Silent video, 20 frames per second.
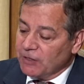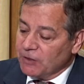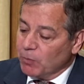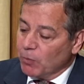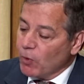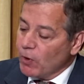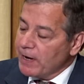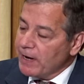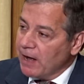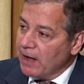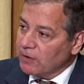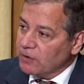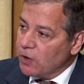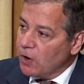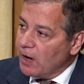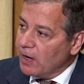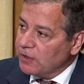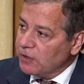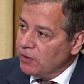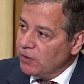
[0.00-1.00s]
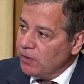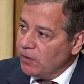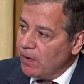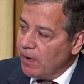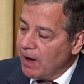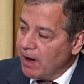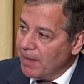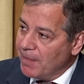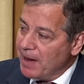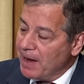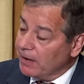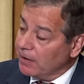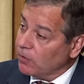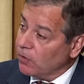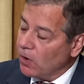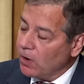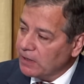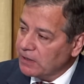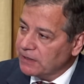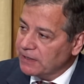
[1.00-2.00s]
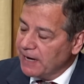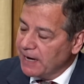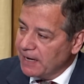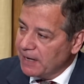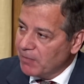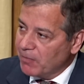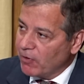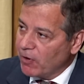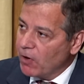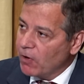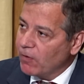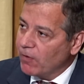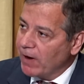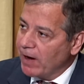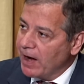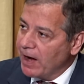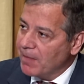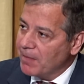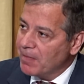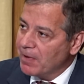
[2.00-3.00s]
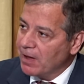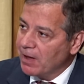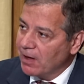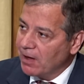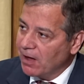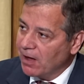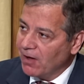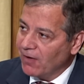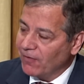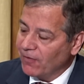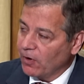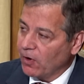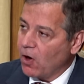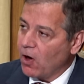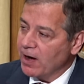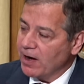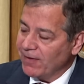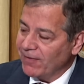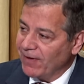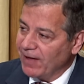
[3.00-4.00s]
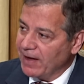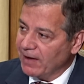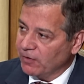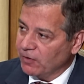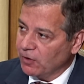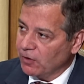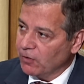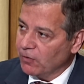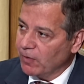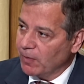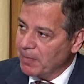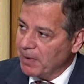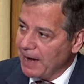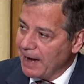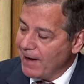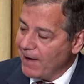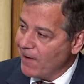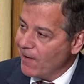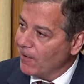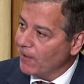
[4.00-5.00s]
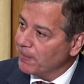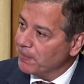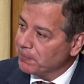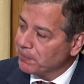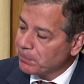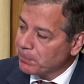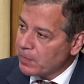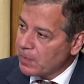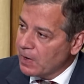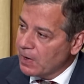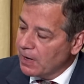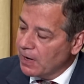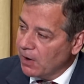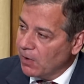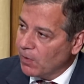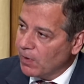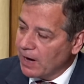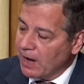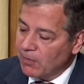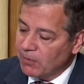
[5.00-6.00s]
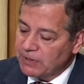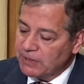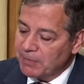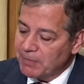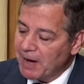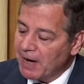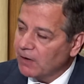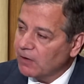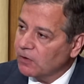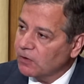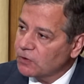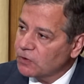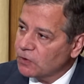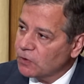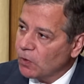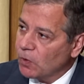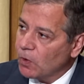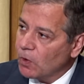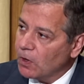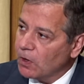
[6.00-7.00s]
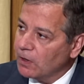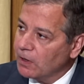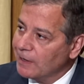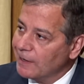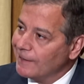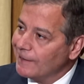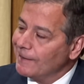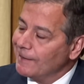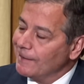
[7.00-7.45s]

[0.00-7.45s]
this morning, I'll talk to you about a long-standing program for cardiovascular repair. You know, when I was in medical school,